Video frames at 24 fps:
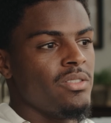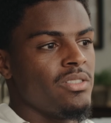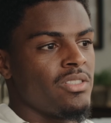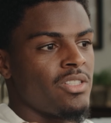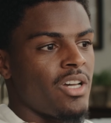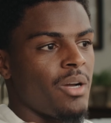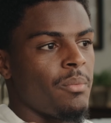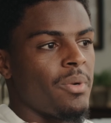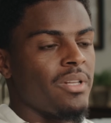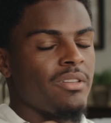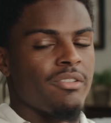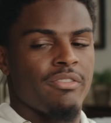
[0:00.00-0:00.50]
you just
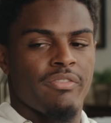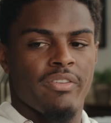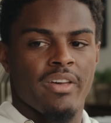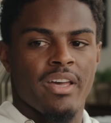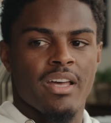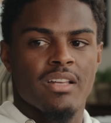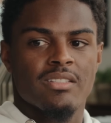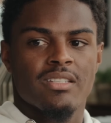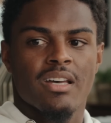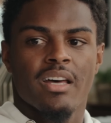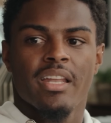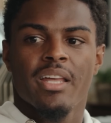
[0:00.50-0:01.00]
talk about the
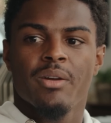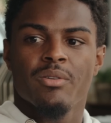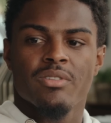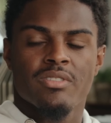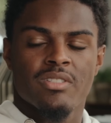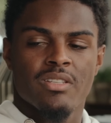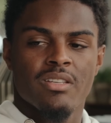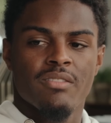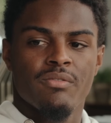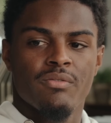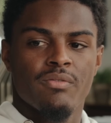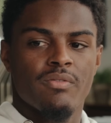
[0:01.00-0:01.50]
fans, how they
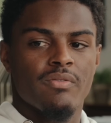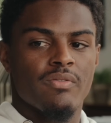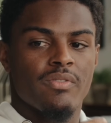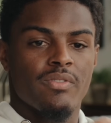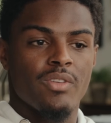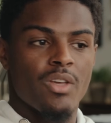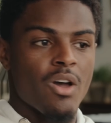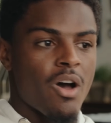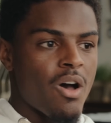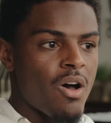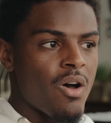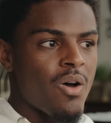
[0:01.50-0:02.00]
receive
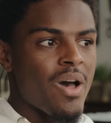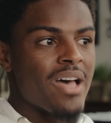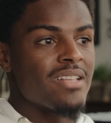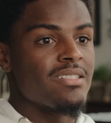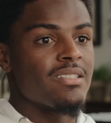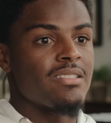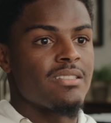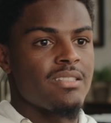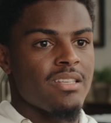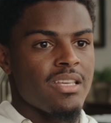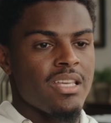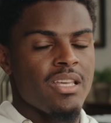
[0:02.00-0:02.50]
y'all as
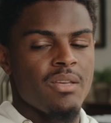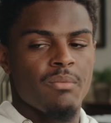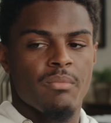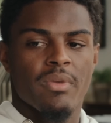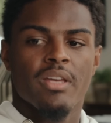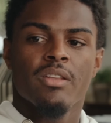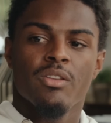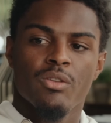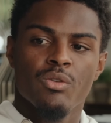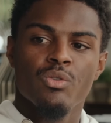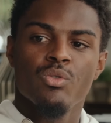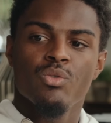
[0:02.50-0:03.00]
a team
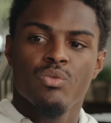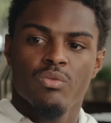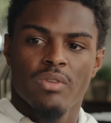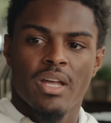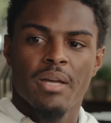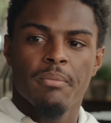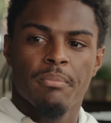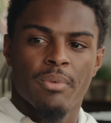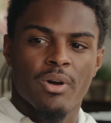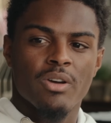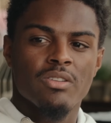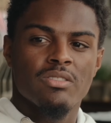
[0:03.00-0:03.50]
and you,
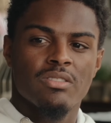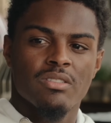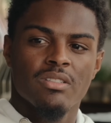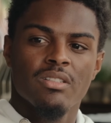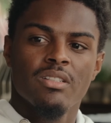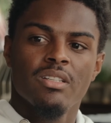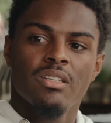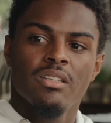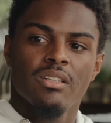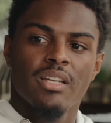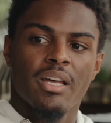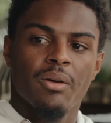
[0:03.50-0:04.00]
like,
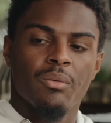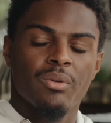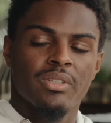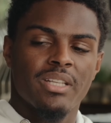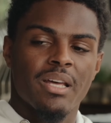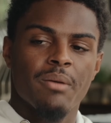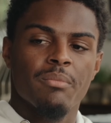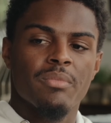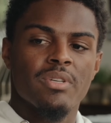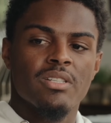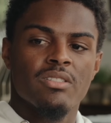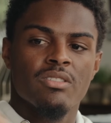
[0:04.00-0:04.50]
personally, like, what
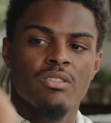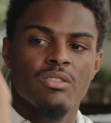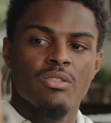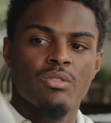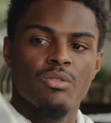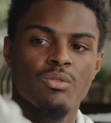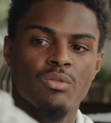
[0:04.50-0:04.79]
that means to